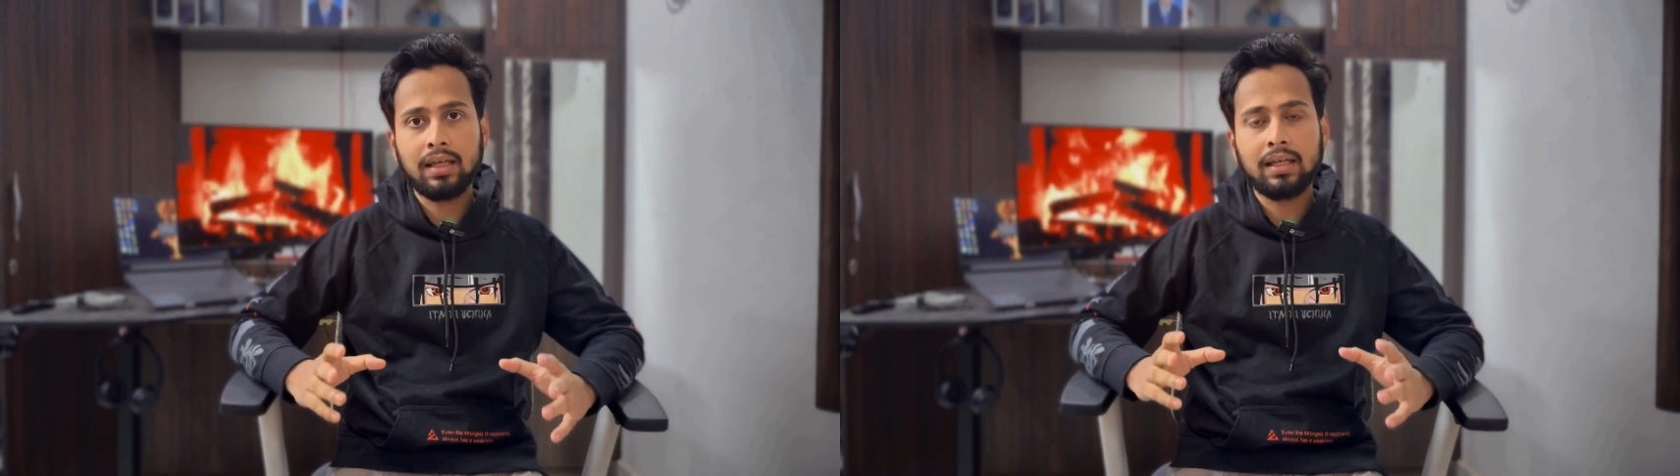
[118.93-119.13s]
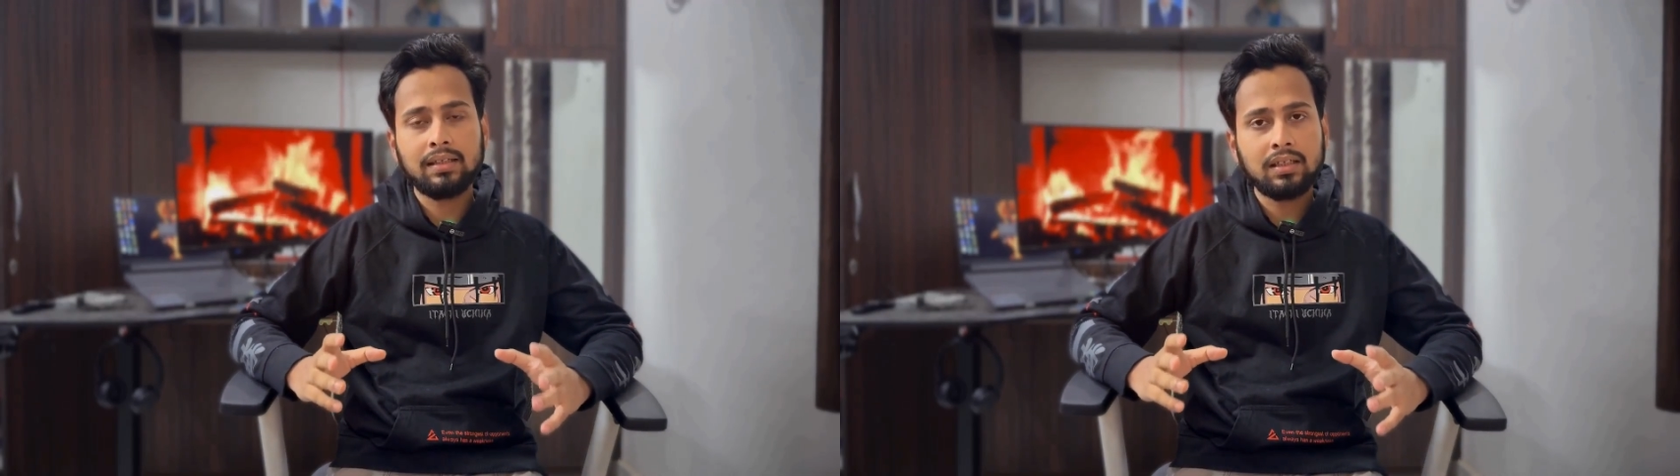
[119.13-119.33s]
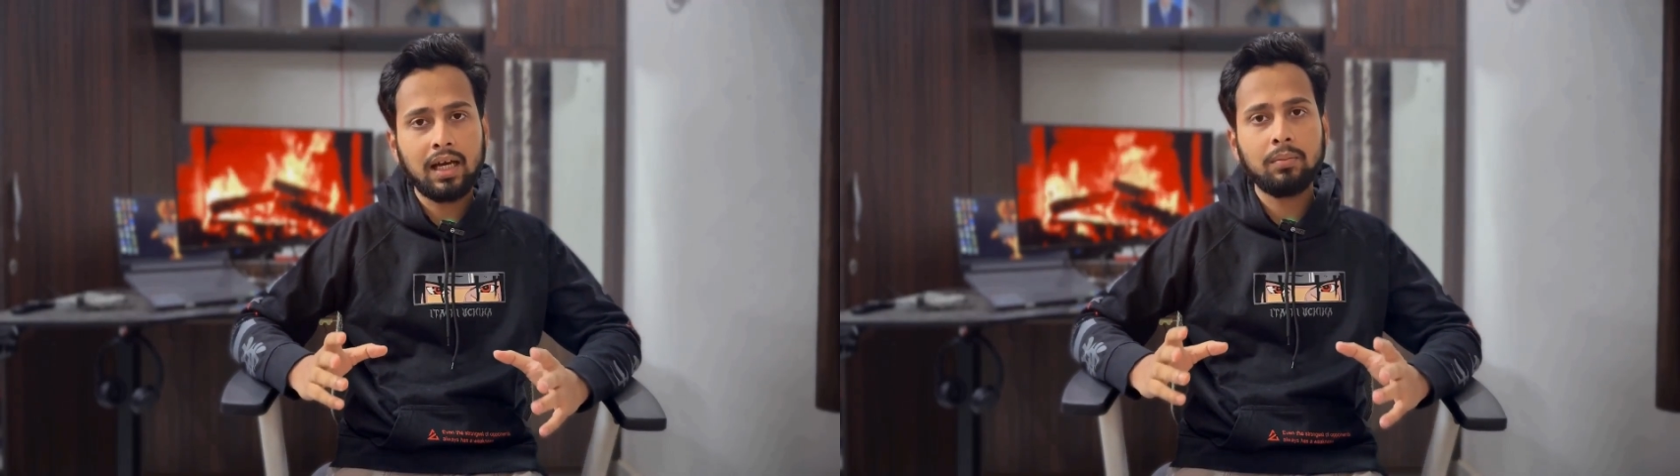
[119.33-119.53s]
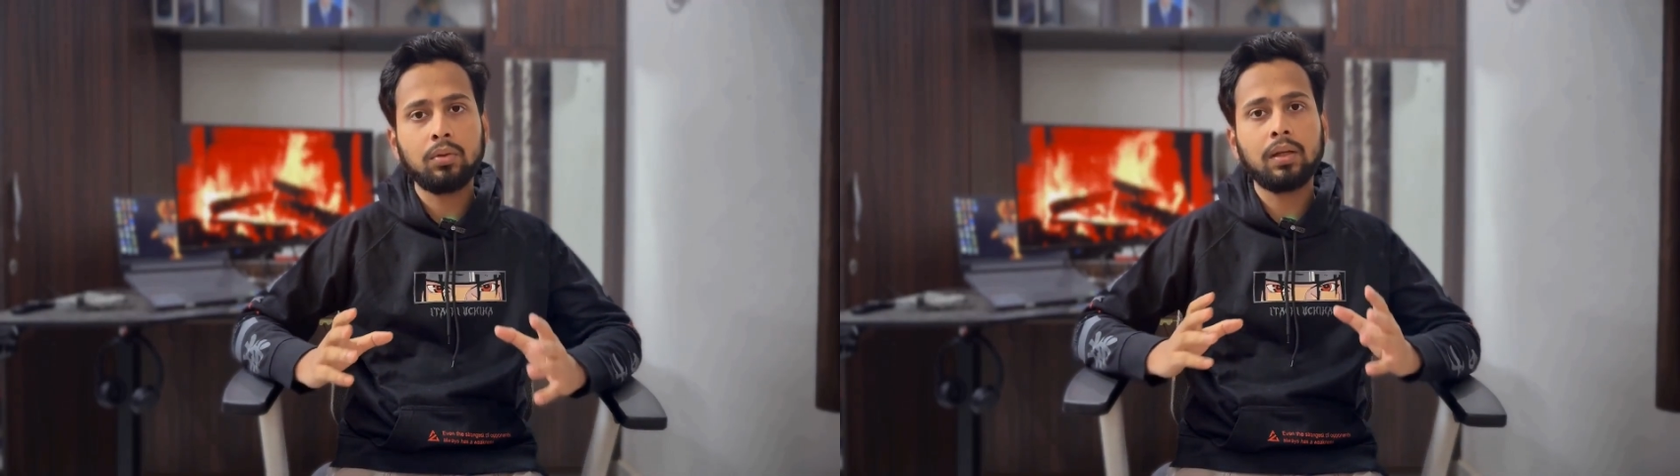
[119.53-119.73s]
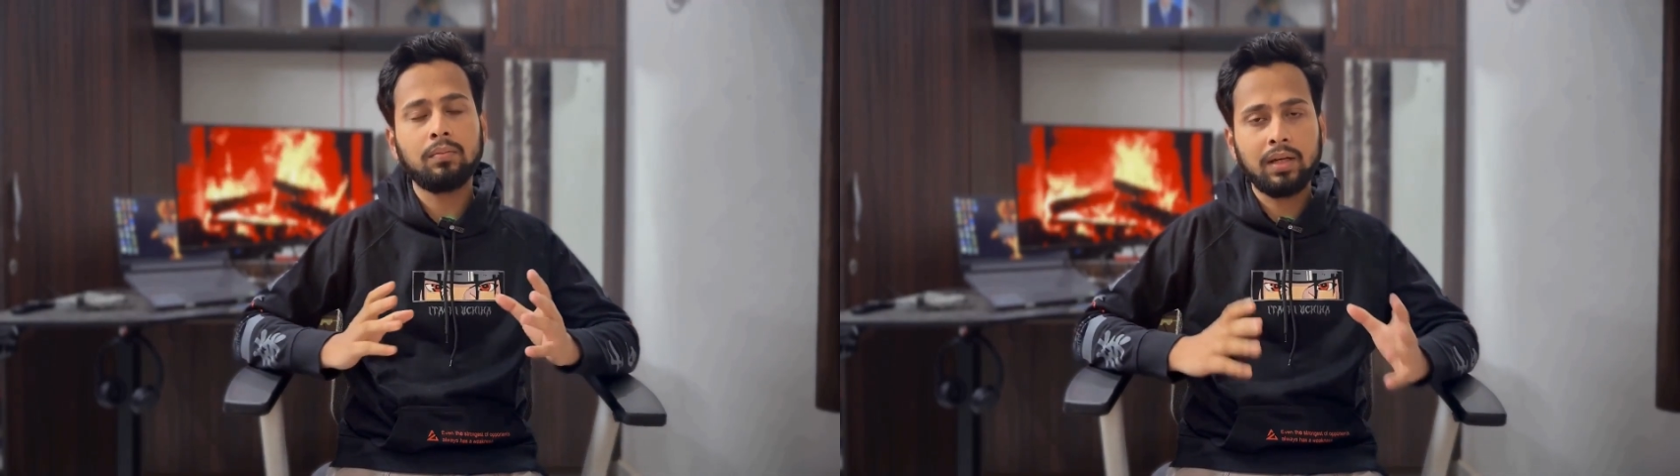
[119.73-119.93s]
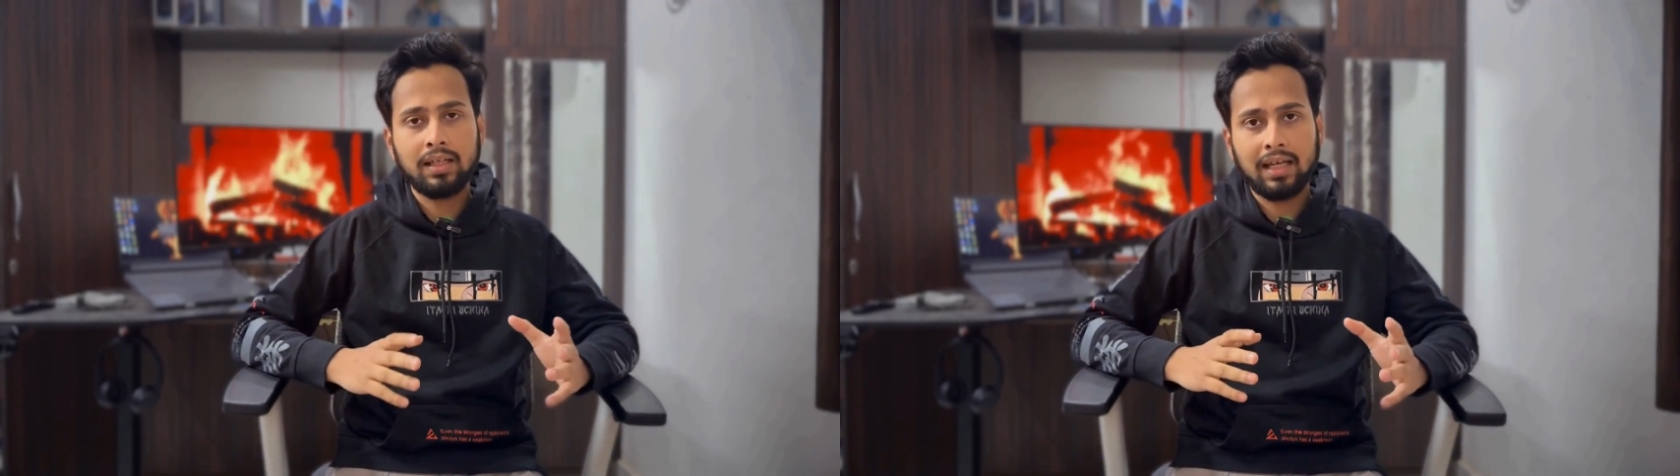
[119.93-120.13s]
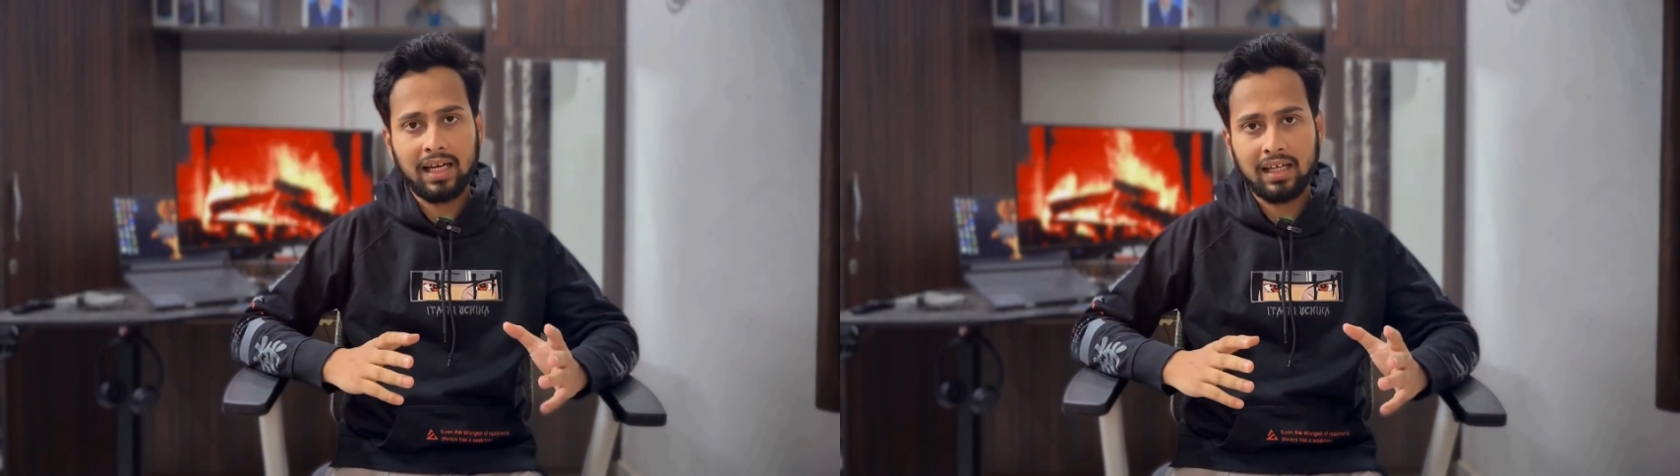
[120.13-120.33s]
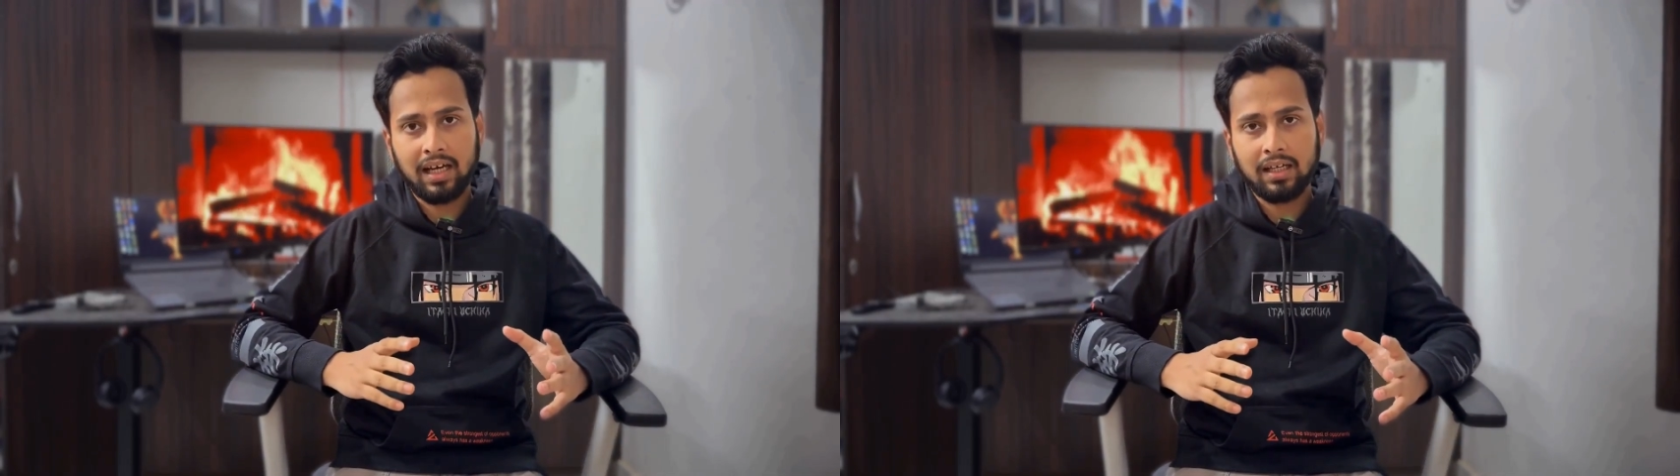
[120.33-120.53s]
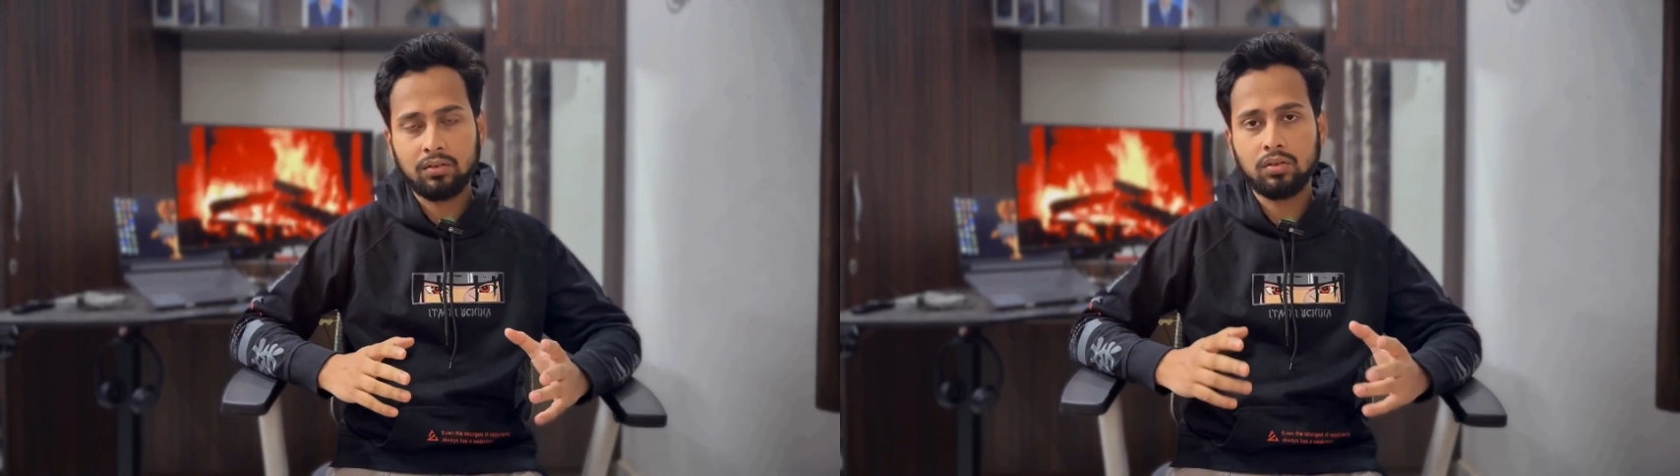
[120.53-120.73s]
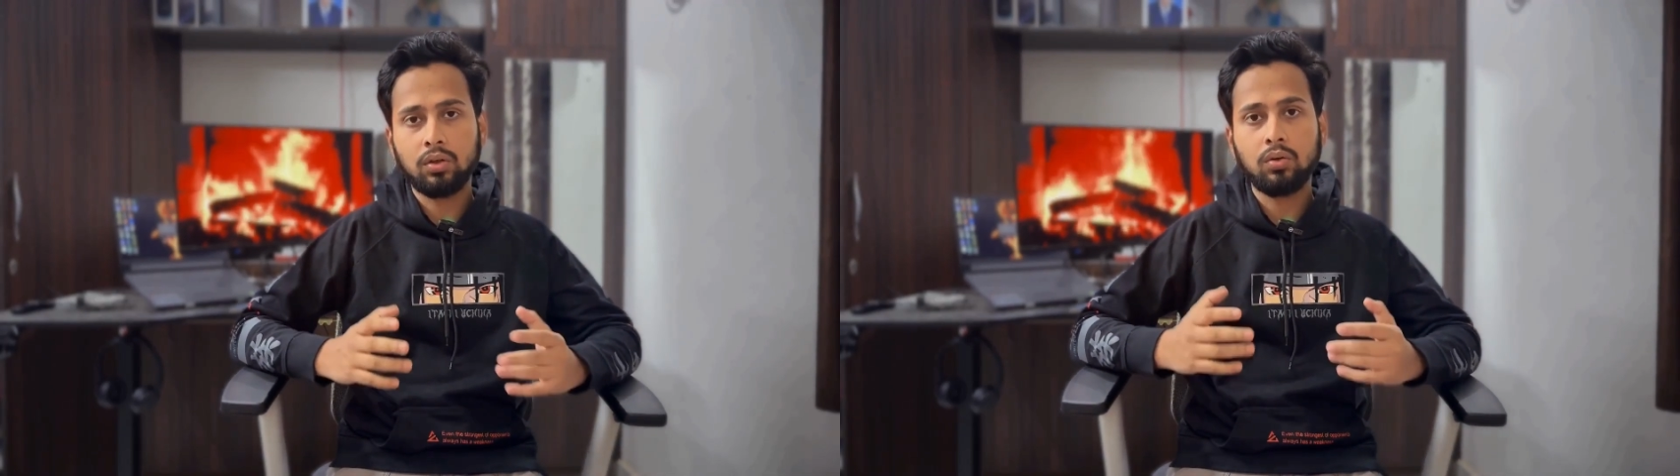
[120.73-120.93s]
it's time to invite AI to your